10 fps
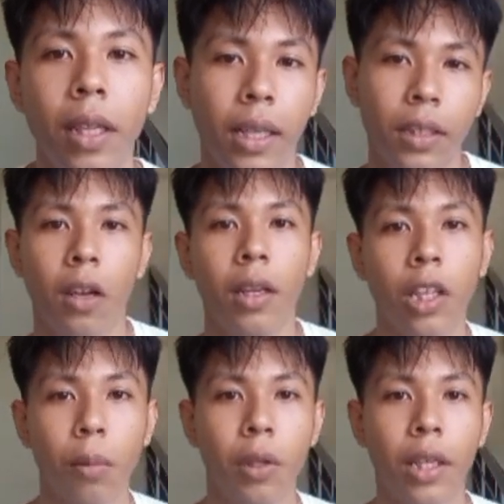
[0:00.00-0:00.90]

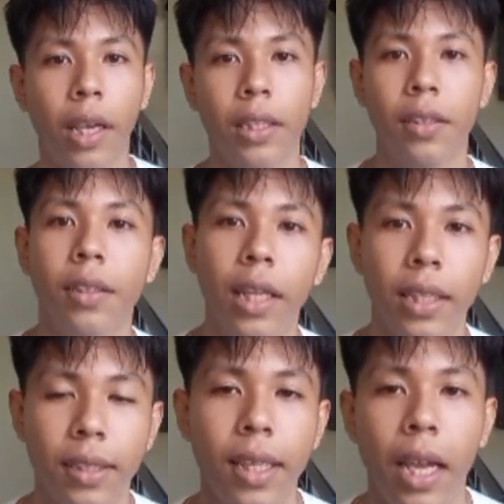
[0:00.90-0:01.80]
Electronic communication
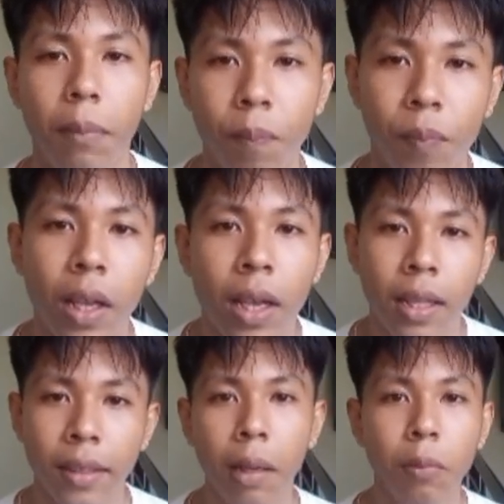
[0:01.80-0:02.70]
takes time.
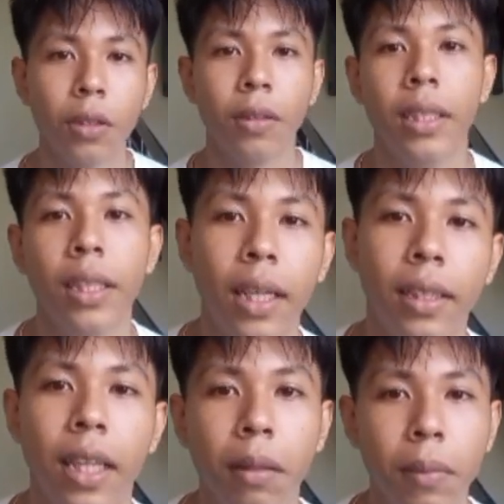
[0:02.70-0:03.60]
Time to read
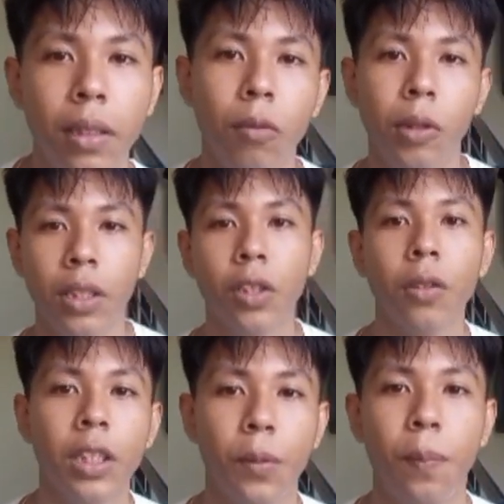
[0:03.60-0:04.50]
and time in which
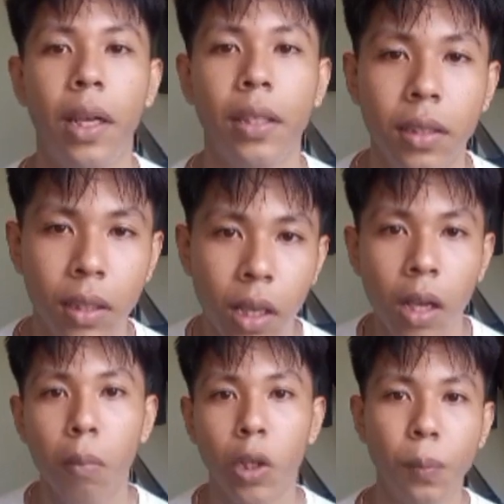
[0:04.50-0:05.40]
to respond.
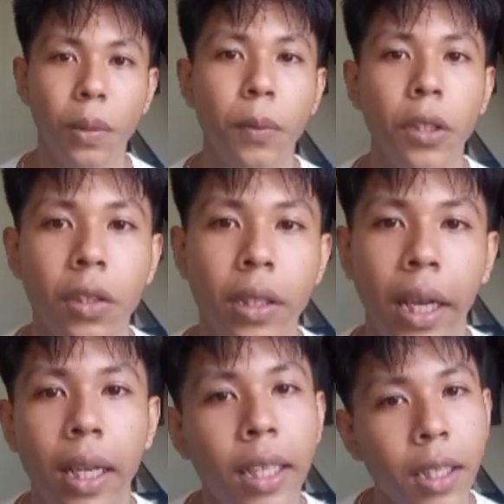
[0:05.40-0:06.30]
Most people
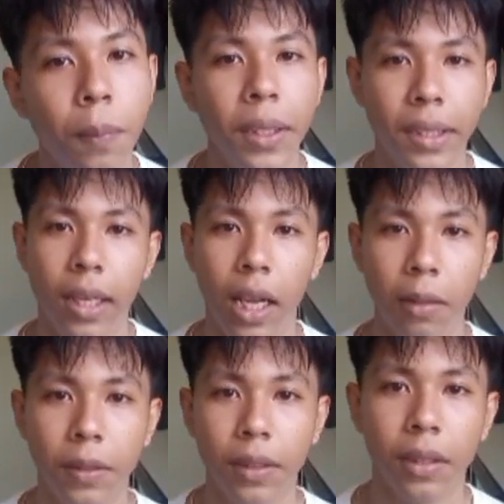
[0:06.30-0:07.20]
today live busy
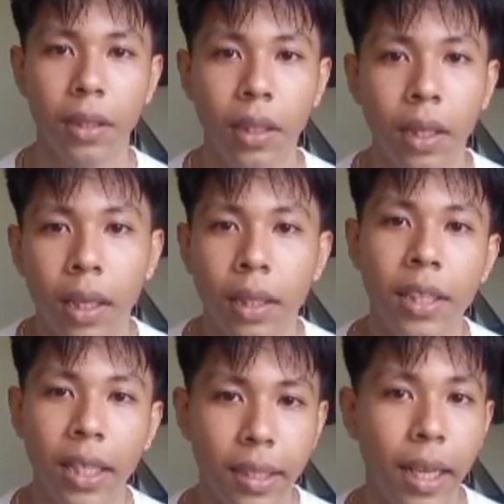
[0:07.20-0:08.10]
lives,
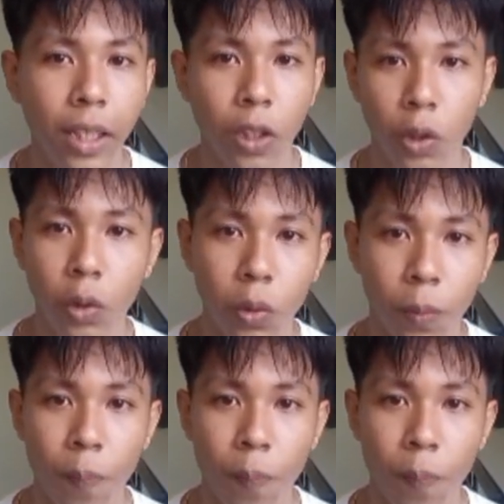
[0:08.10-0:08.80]
just like you do,